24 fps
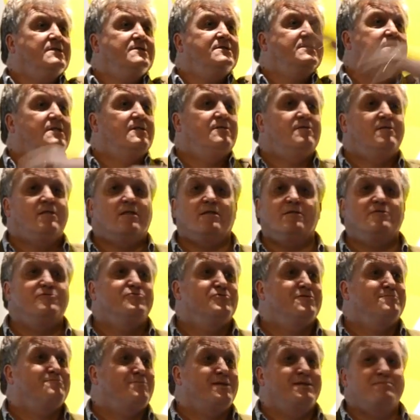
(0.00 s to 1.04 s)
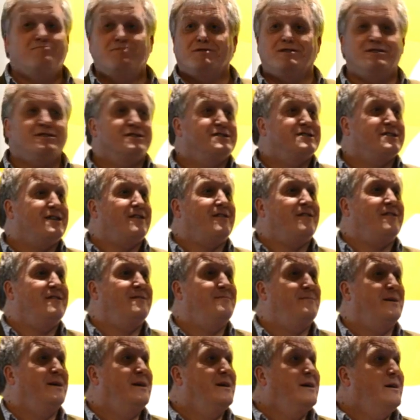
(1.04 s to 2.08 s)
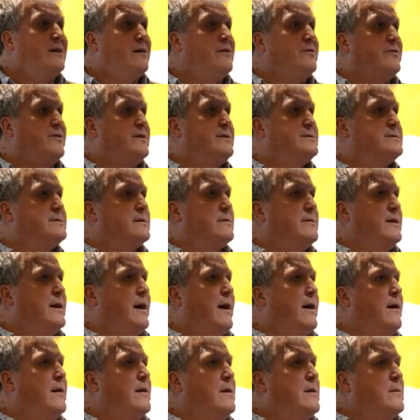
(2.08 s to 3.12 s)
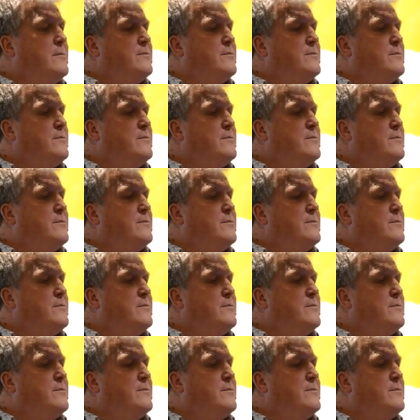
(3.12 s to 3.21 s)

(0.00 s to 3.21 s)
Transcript: 100 people at a time and things like that.